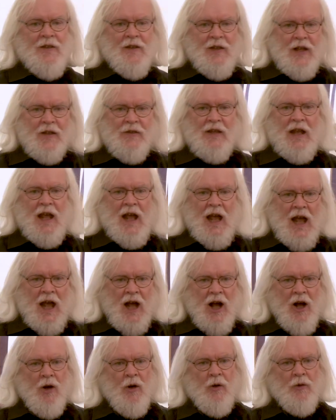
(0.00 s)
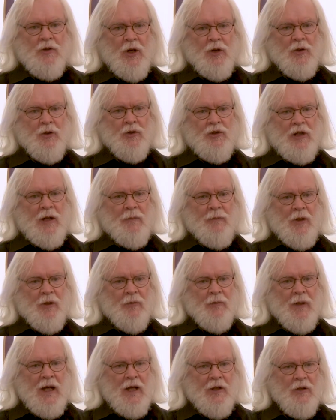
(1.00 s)
that's how Donald Trump is
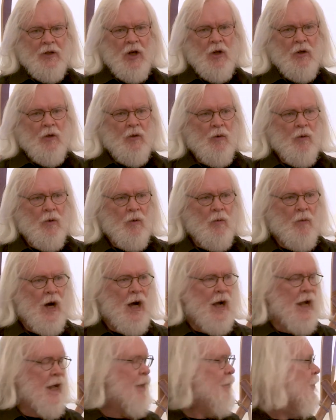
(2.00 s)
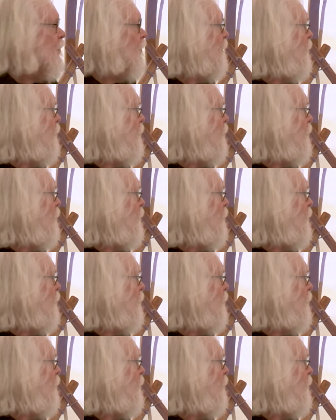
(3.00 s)
made, not why.